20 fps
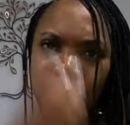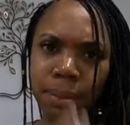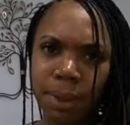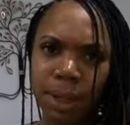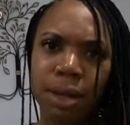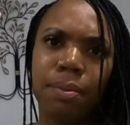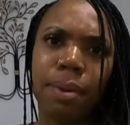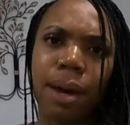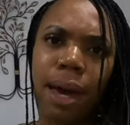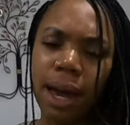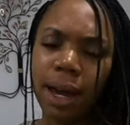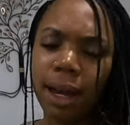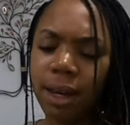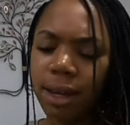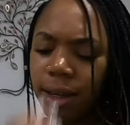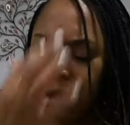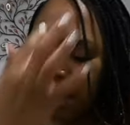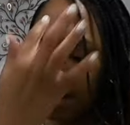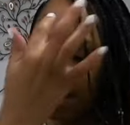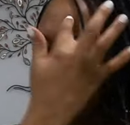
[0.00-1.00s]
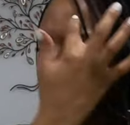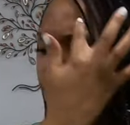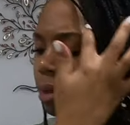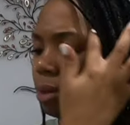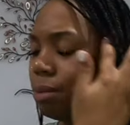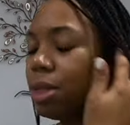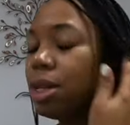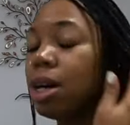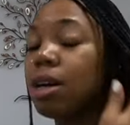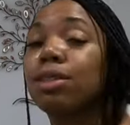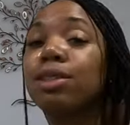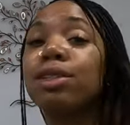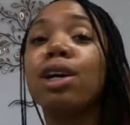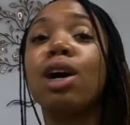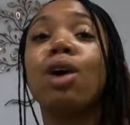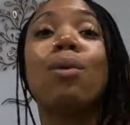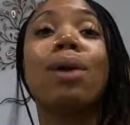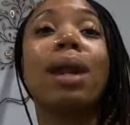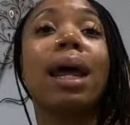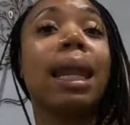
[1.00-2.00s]
let me unpack and I'll come talk to
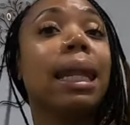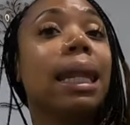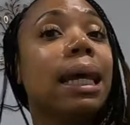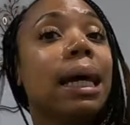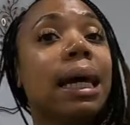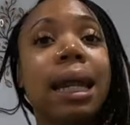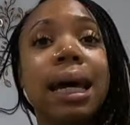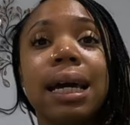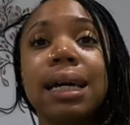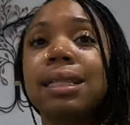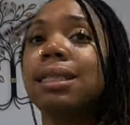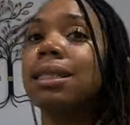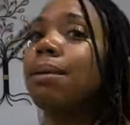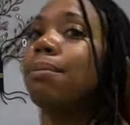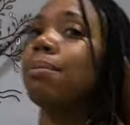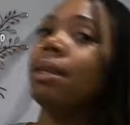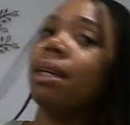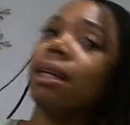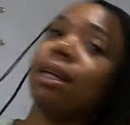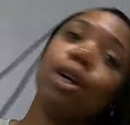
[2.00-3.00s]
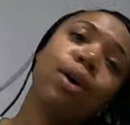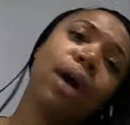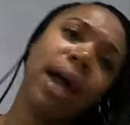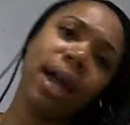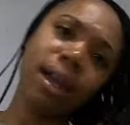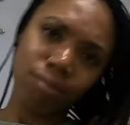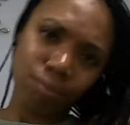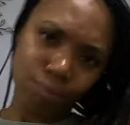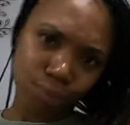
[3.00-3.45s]
y'all when I look like something, okay?